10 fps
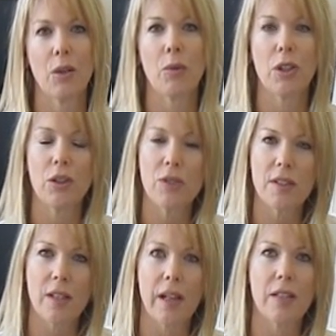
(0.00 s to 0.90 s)
When you
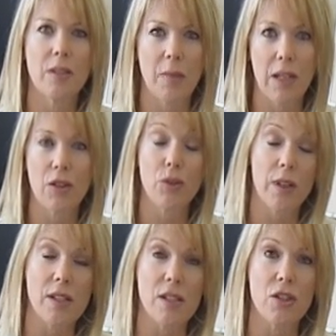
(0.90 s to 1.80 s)
decide to make the
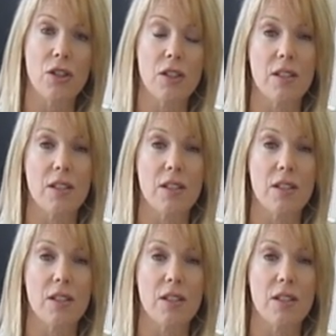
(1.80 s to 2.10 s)
transition to